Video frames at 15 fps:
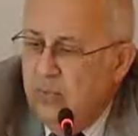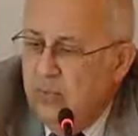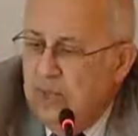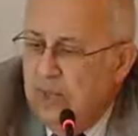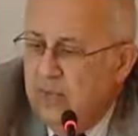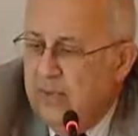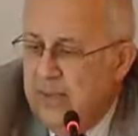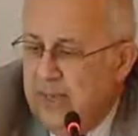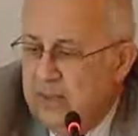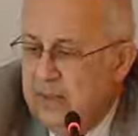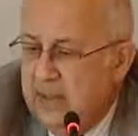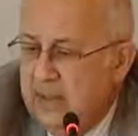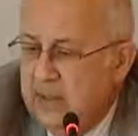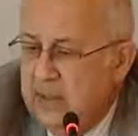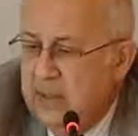We have
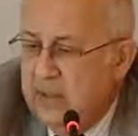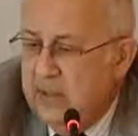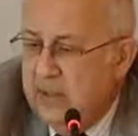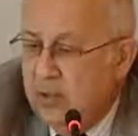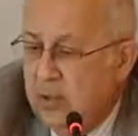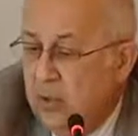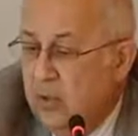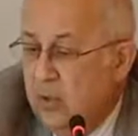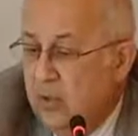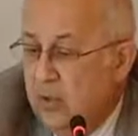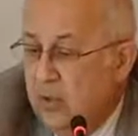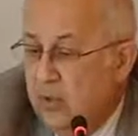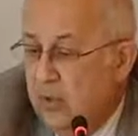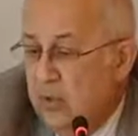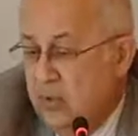had a strong
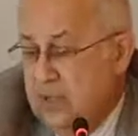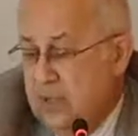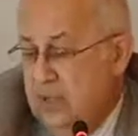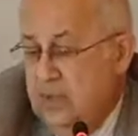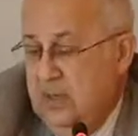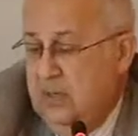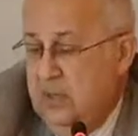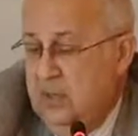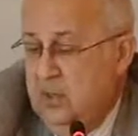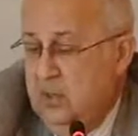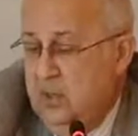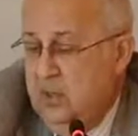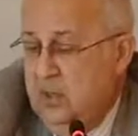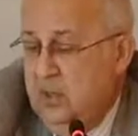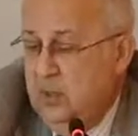Eurocentric
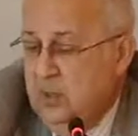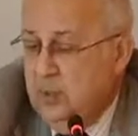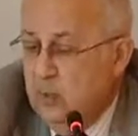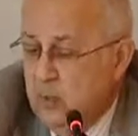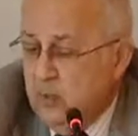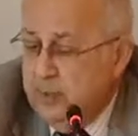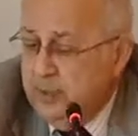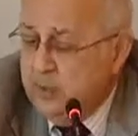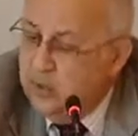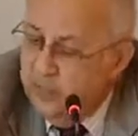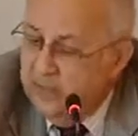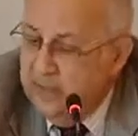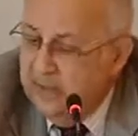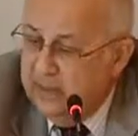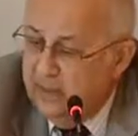tradition because Europe has
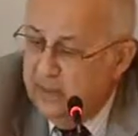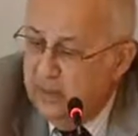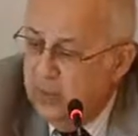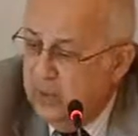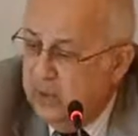dominated the